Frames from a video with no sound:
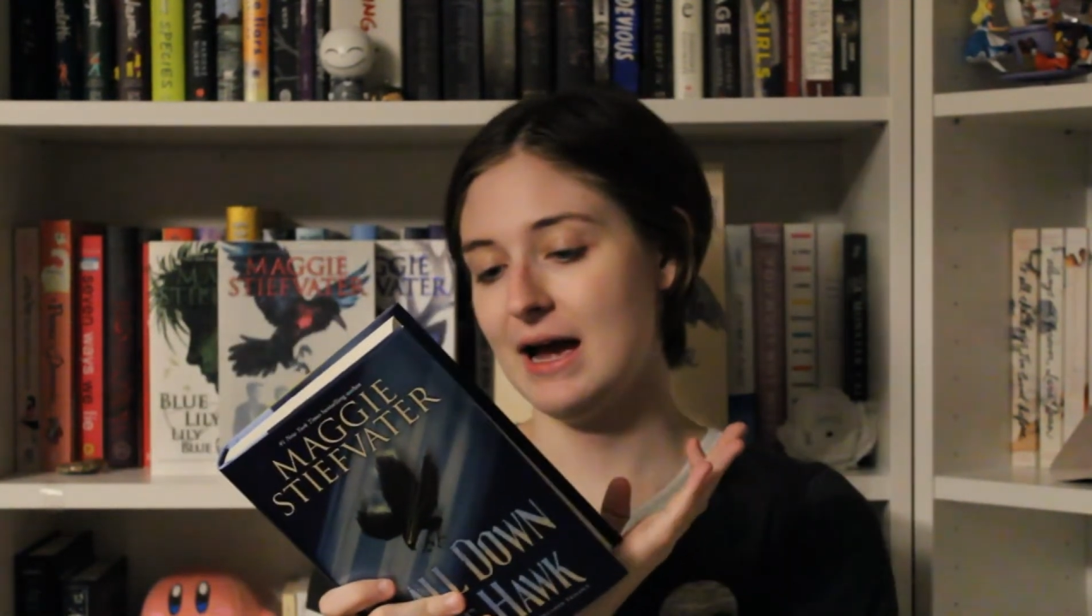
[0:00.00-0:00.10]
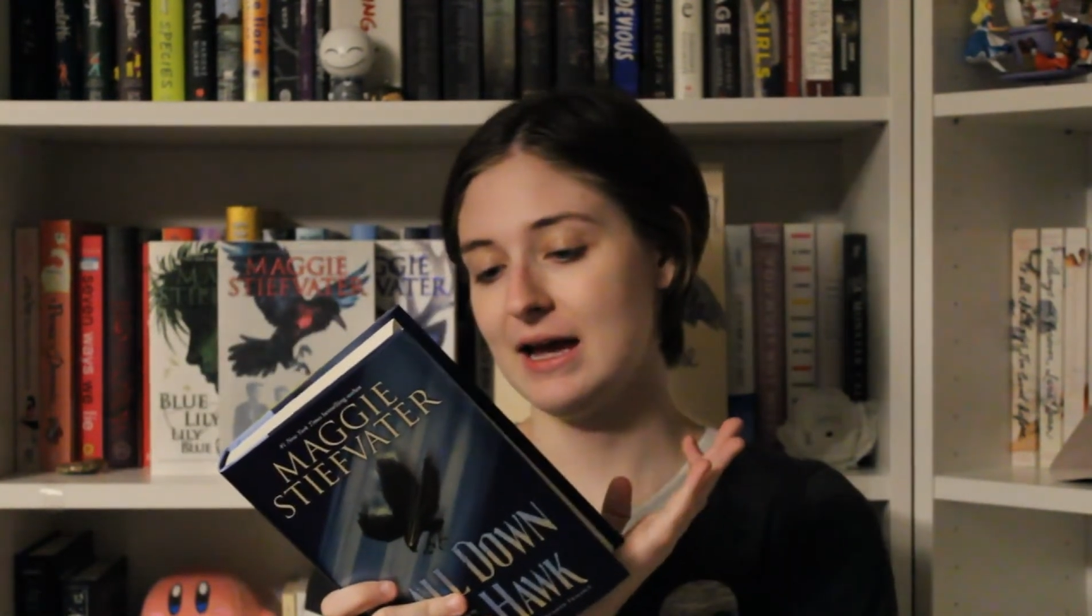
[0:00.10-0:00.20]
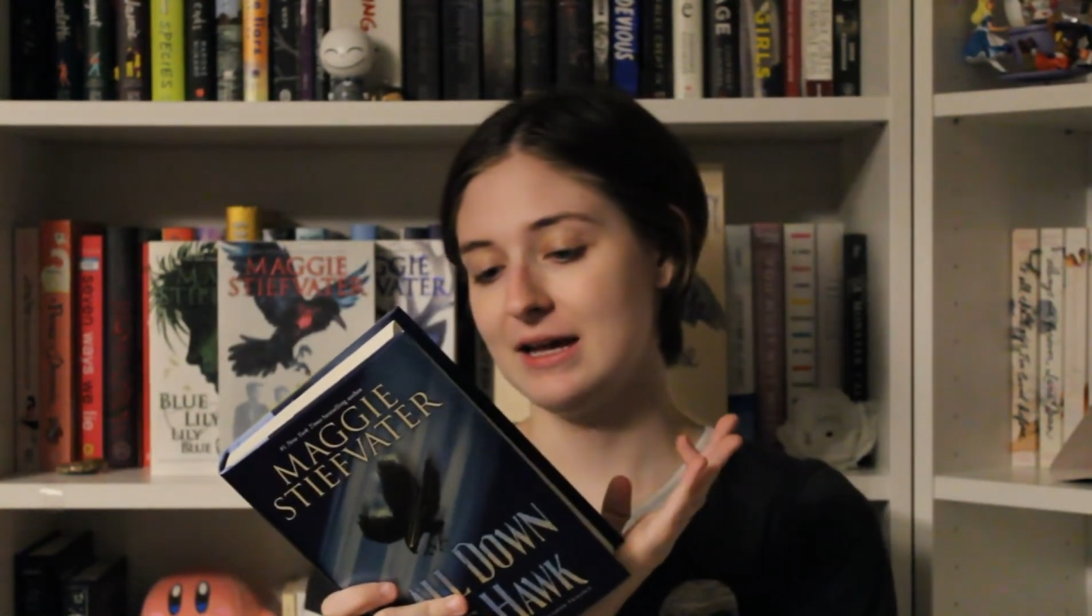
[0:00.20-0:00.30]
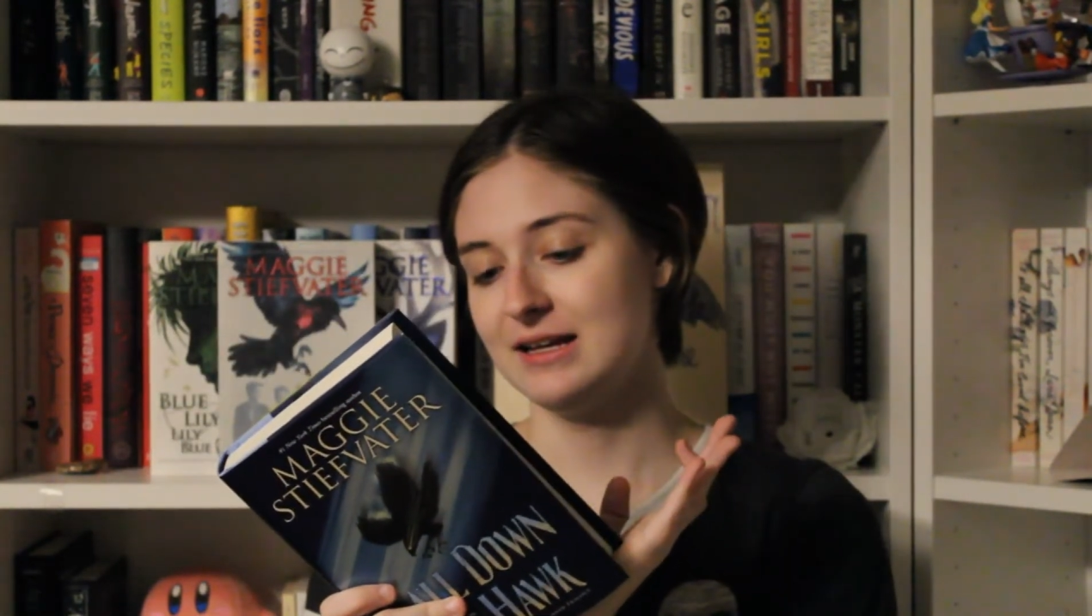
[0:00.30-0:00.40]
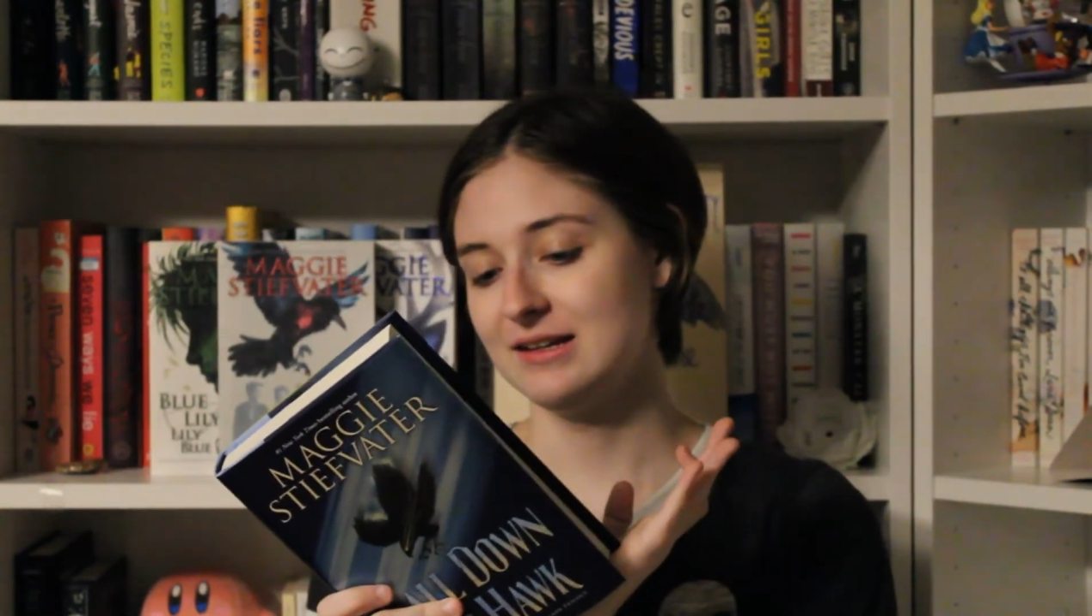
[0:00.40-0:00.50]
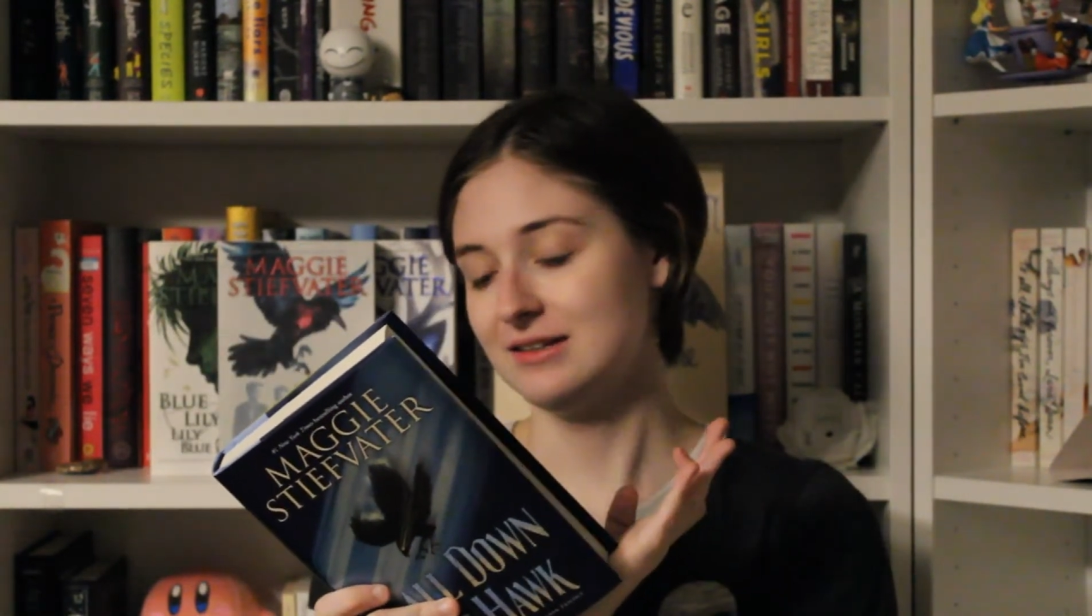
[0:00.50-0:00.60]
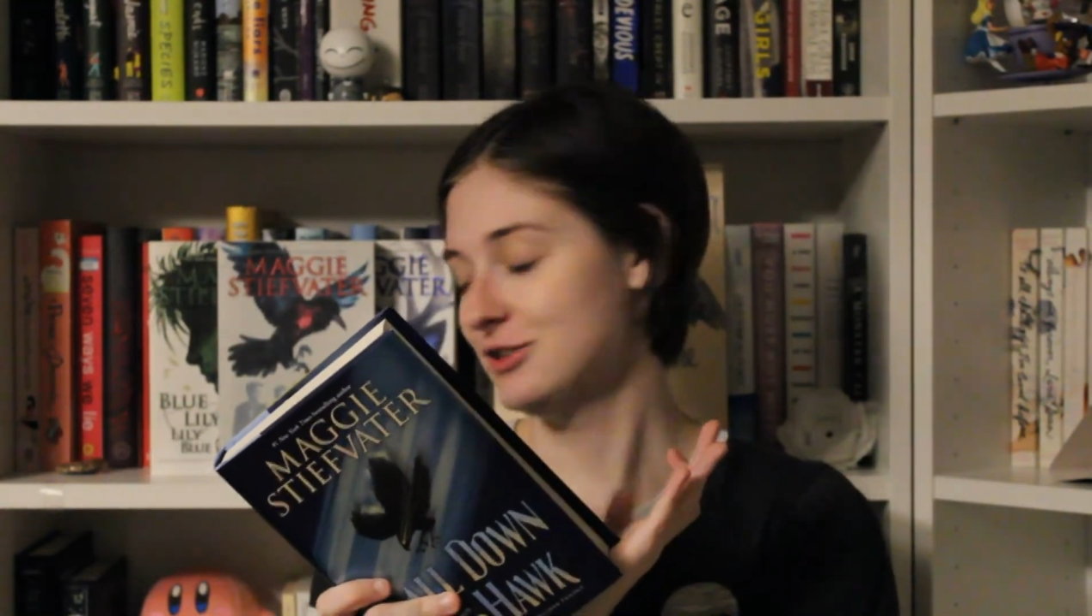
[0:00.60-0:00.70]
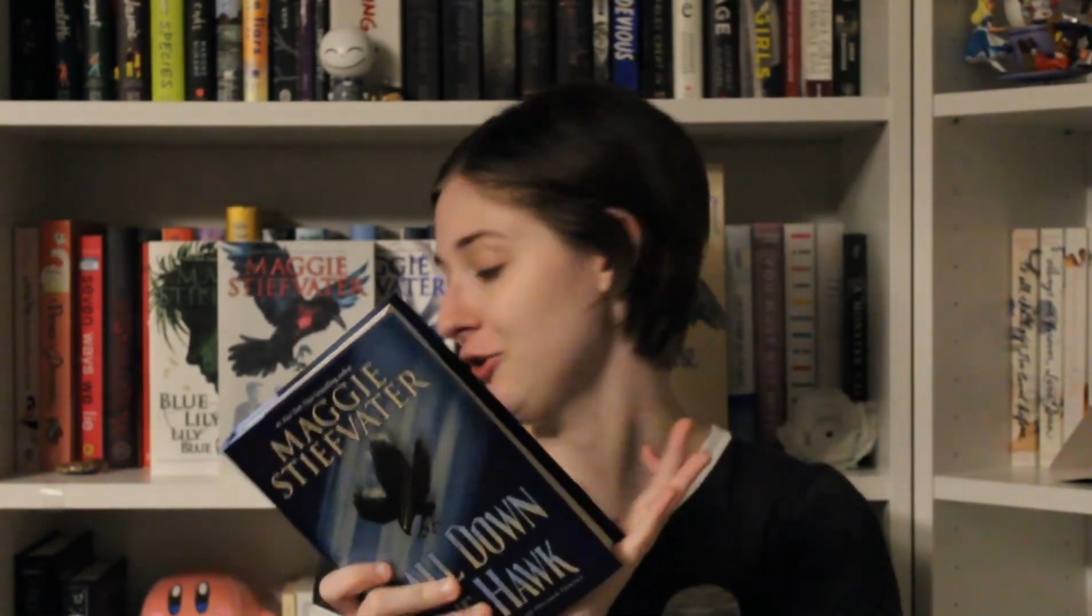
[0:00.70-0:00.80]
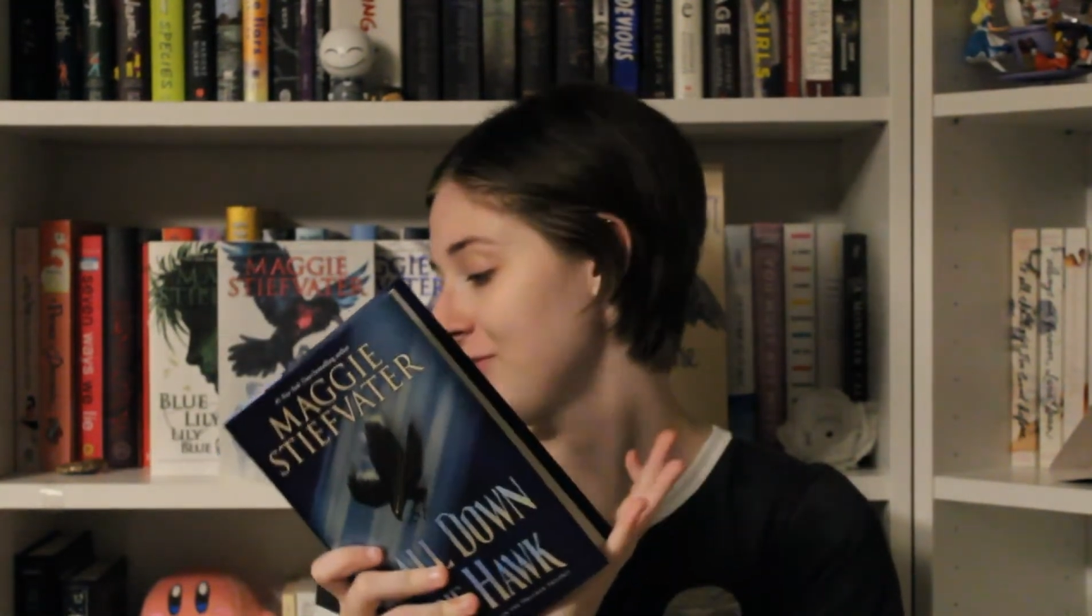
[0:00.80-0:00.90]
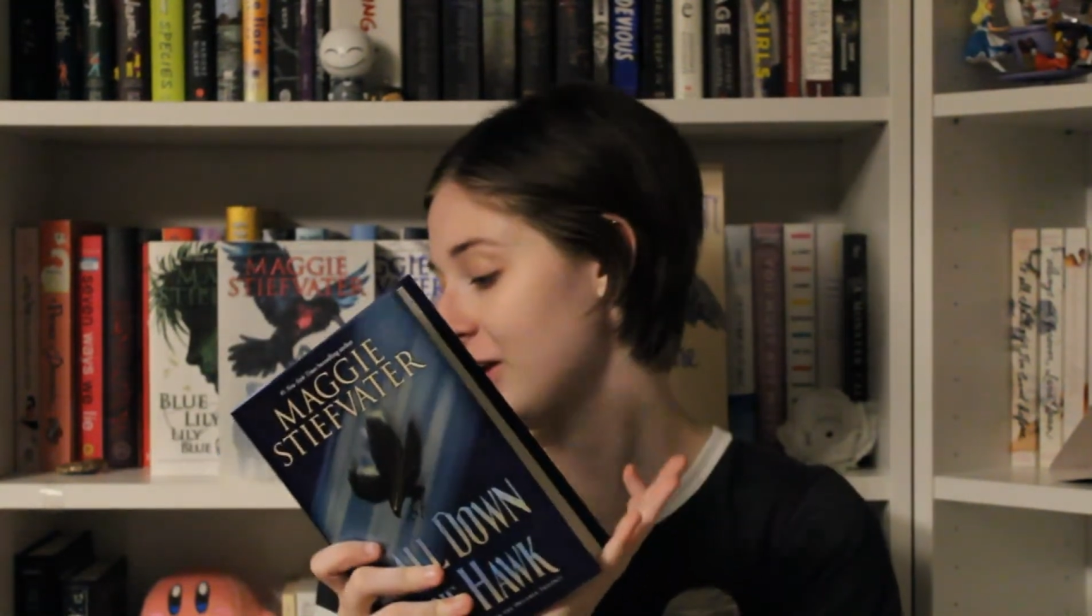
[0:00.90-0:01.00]
I
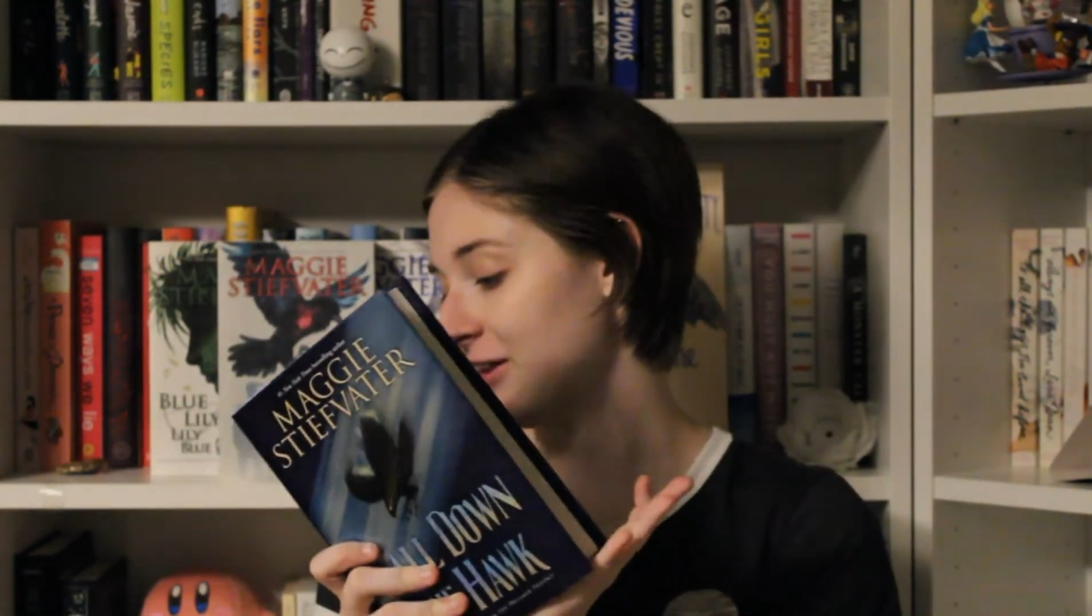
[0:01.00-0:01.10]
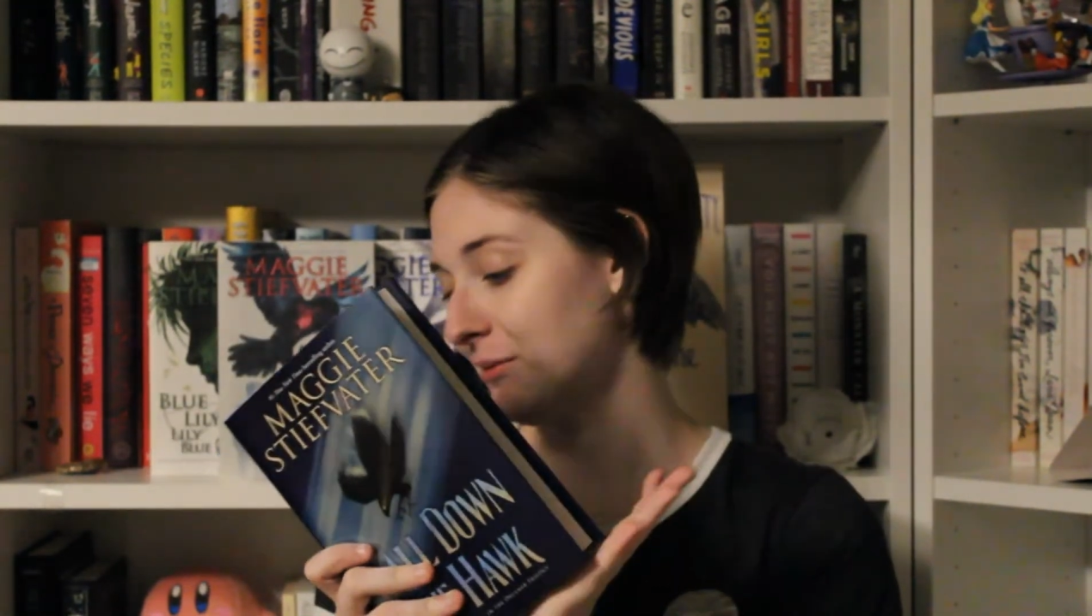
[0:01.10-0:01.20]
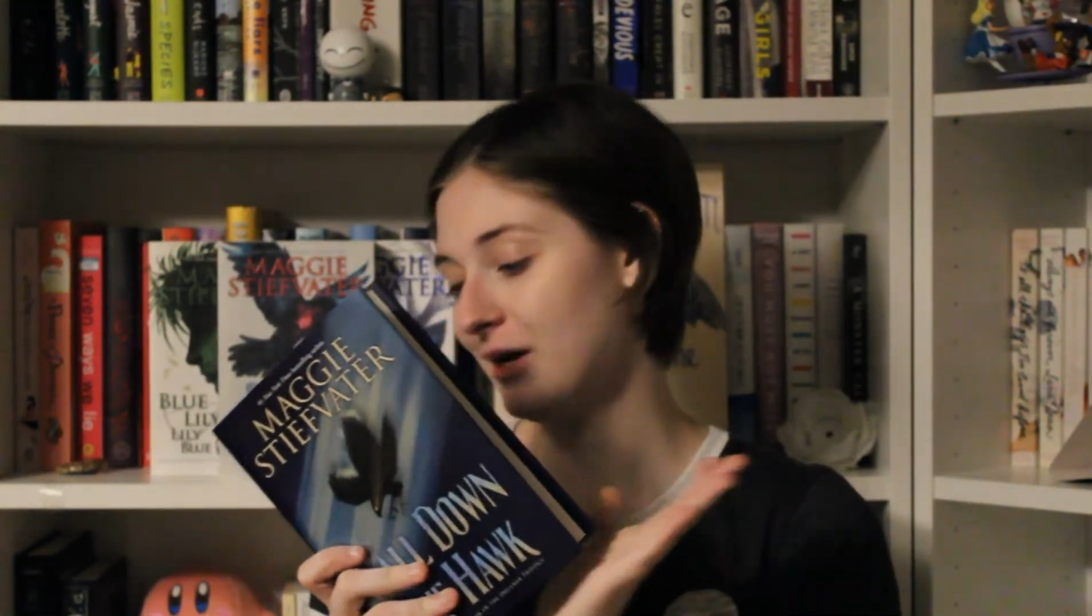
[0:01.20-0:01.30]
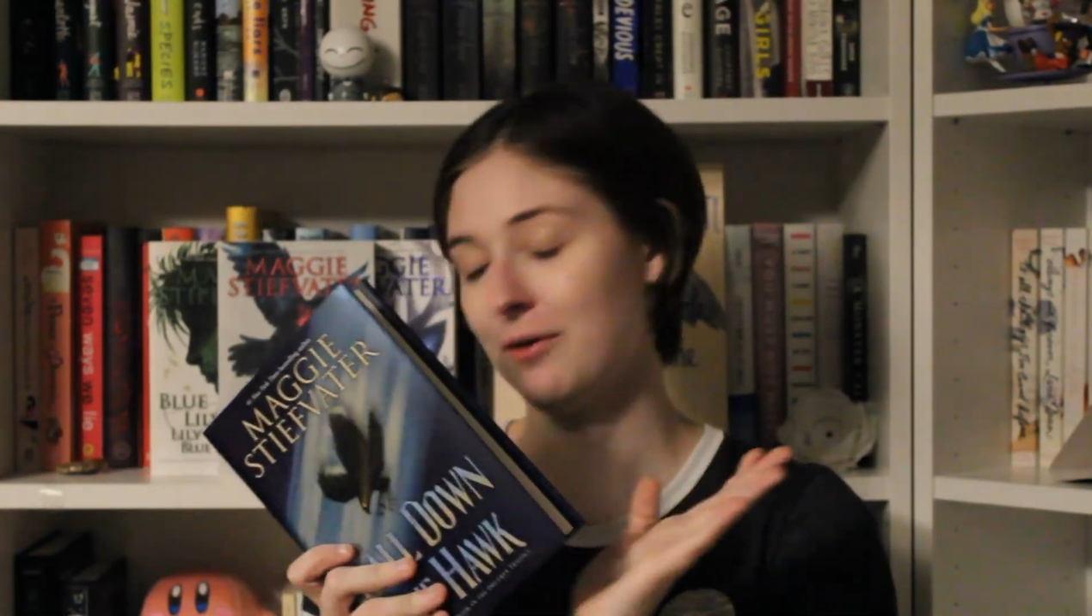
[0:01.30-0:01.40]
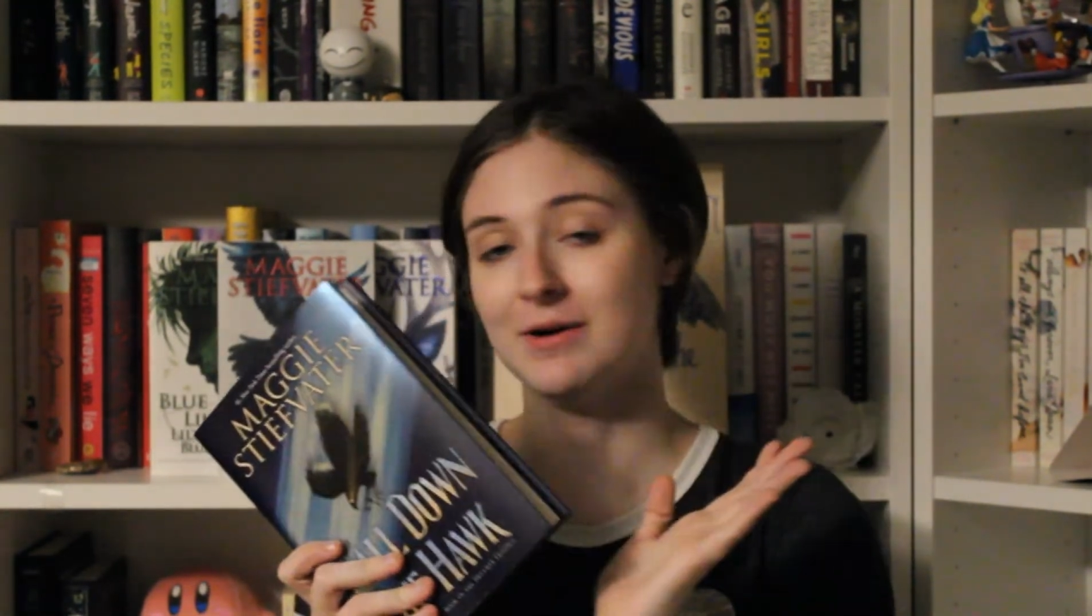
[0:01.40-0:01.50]
do have another book I